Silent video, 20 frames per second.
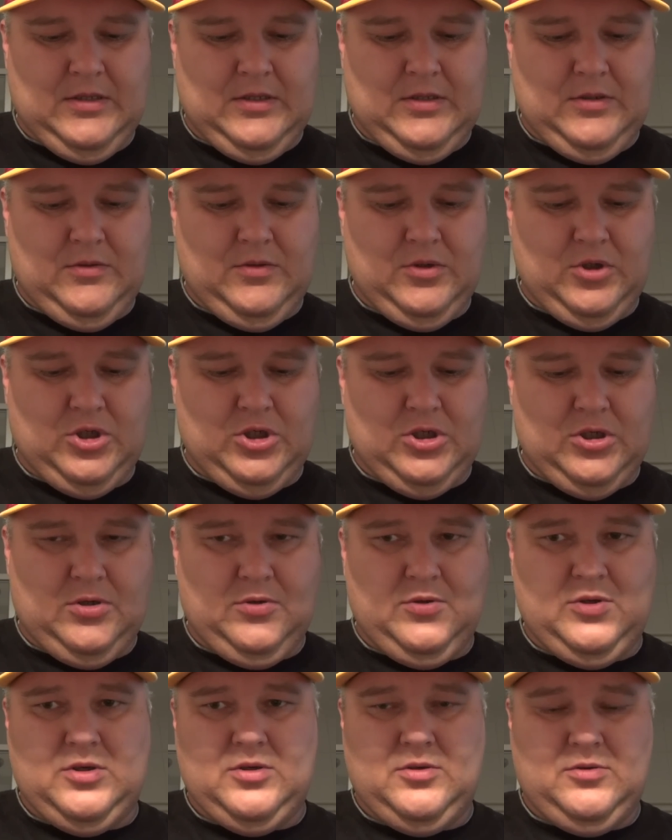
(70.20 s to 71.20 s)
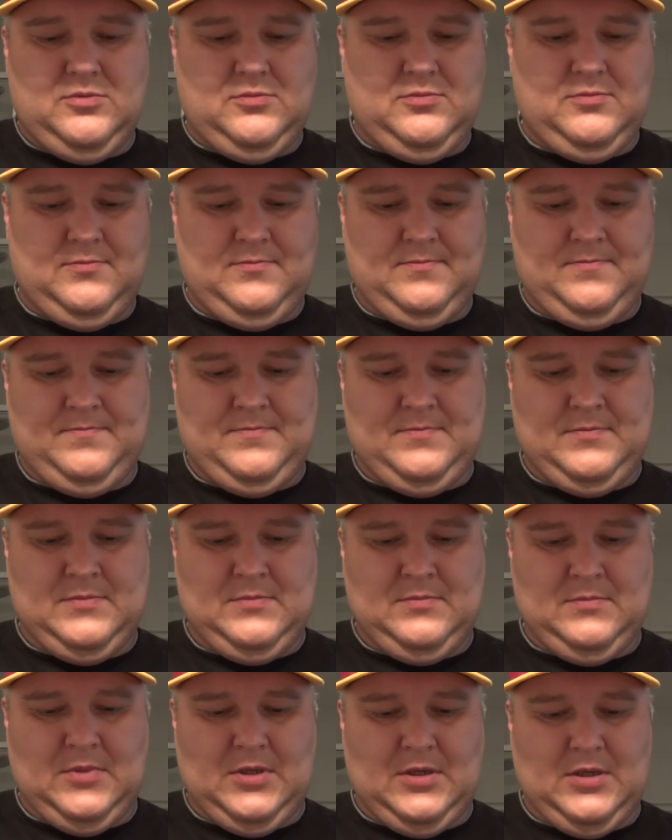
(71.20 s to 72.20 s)
to show you.
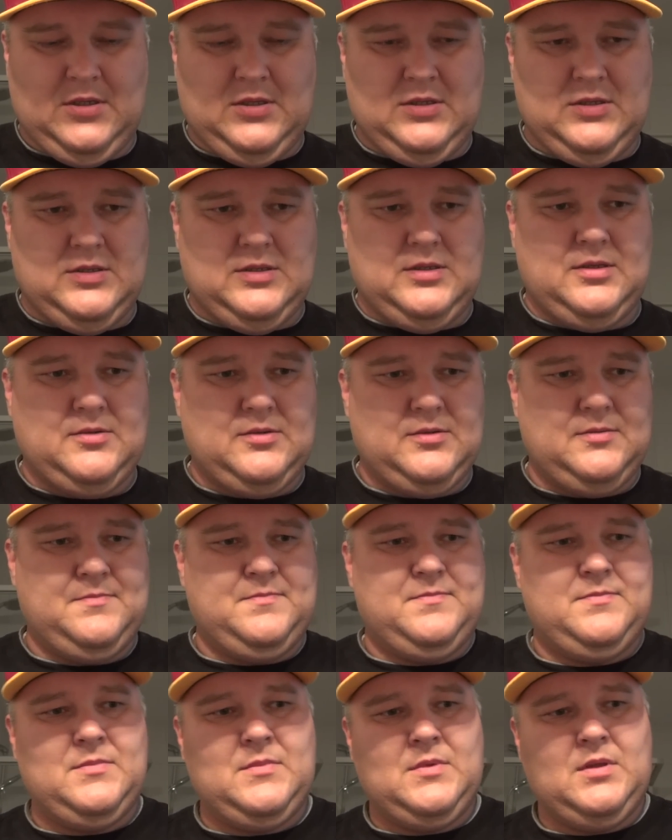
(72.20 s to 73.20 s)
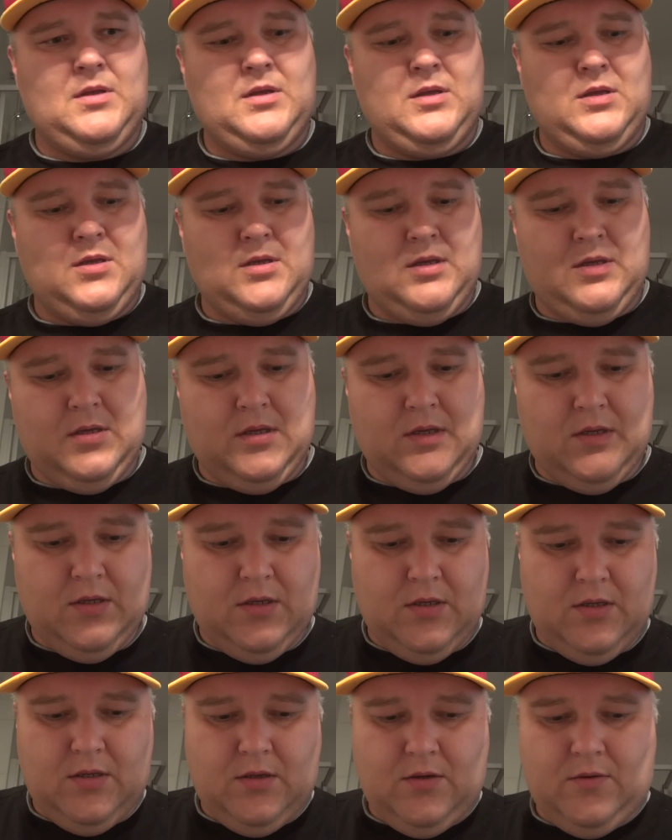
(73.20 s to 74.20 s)
Get this out.
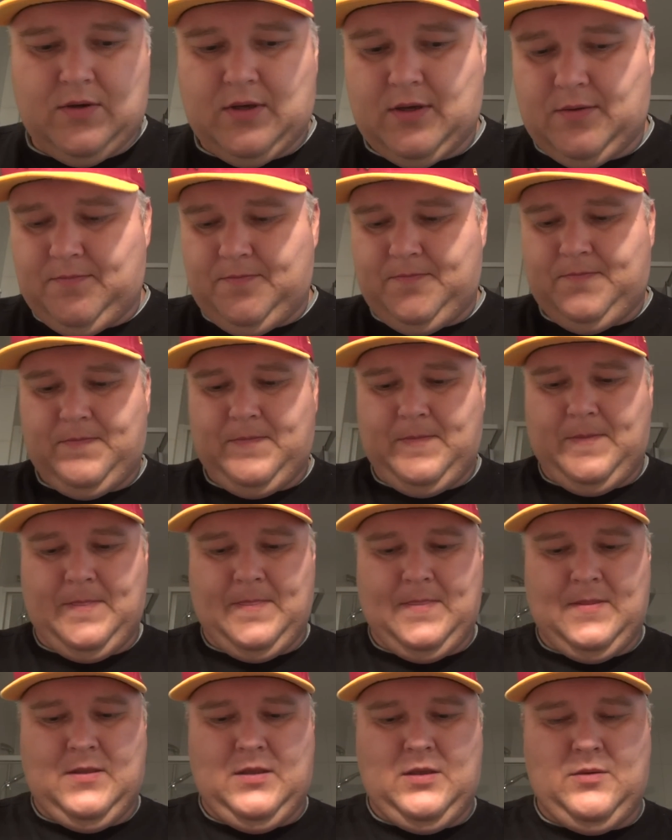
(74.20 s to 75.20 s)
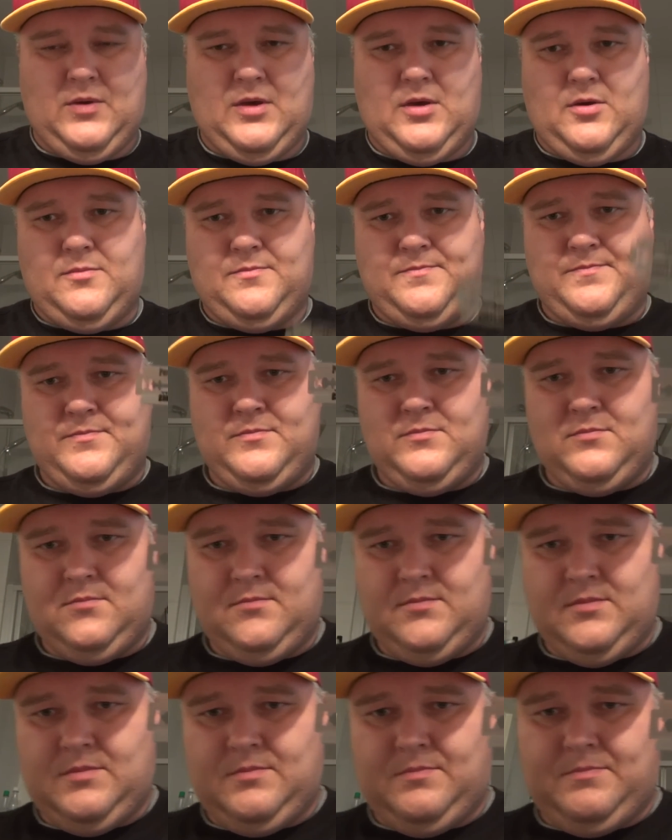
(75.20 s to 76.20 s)
Okay, here we go.
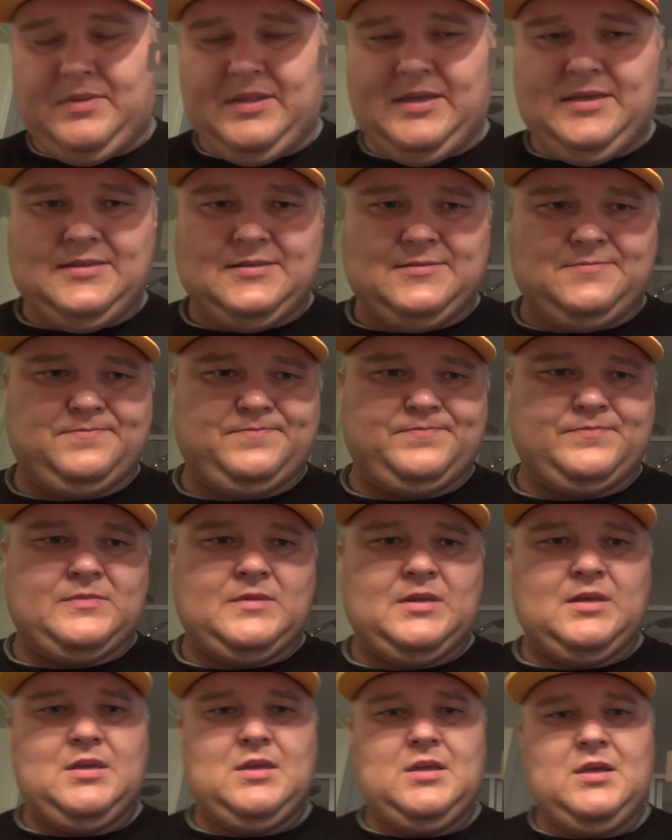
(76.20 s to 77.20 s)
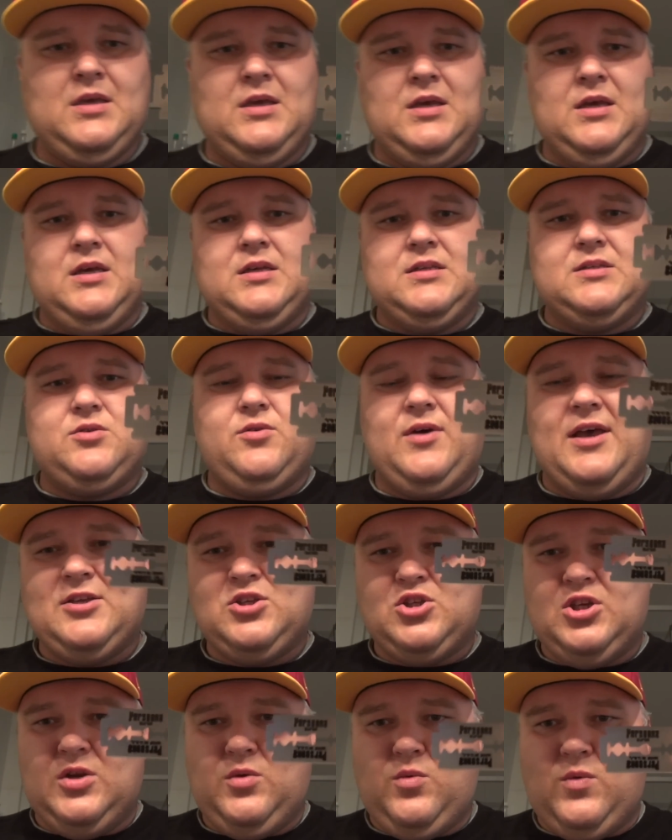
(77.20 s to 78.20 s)
Blade. So
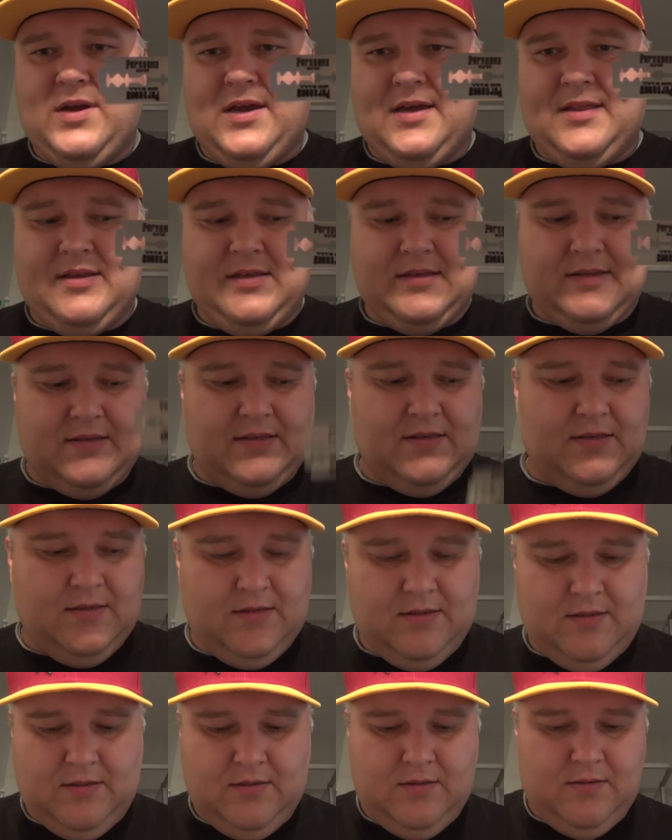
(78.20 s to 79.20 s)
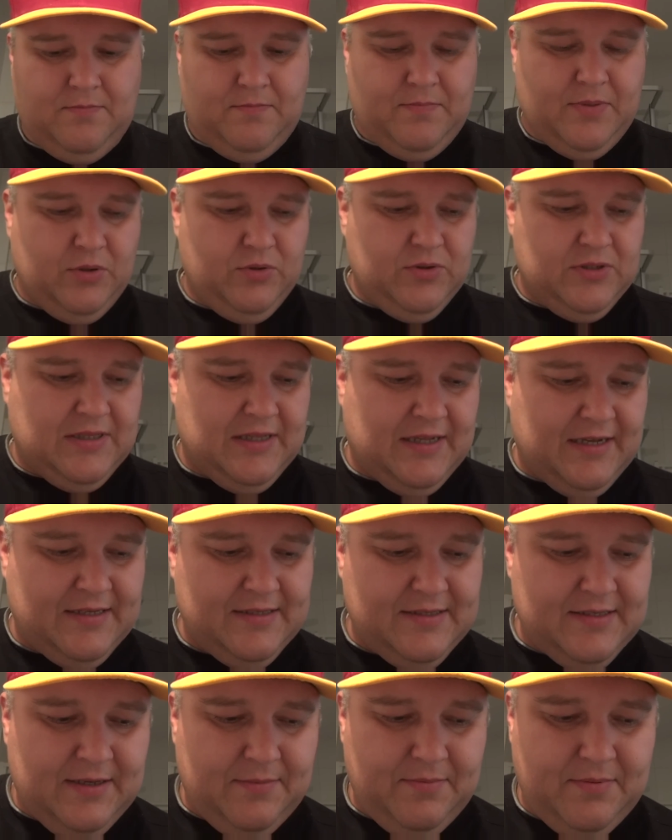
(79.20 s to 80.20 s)
actually where this post
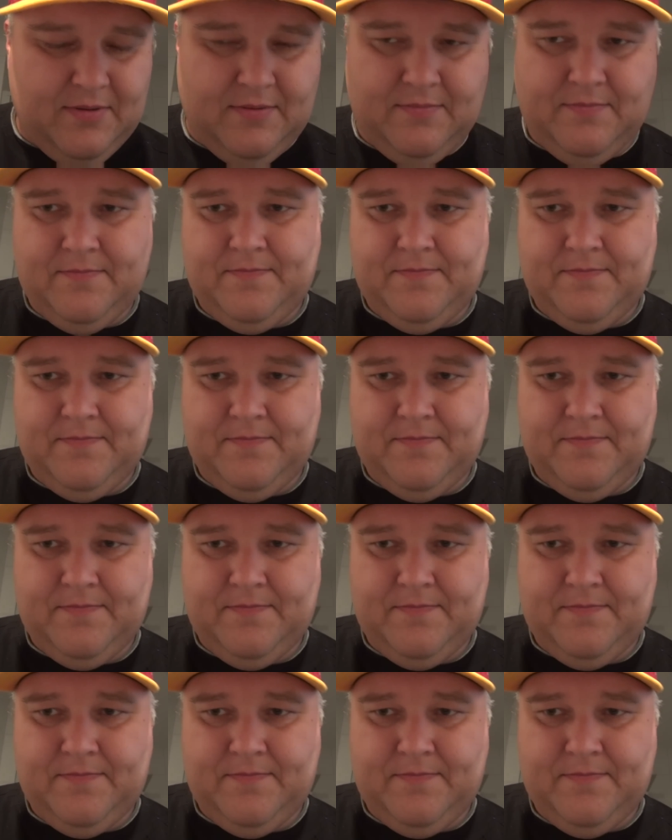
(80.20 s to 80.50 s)
lines up,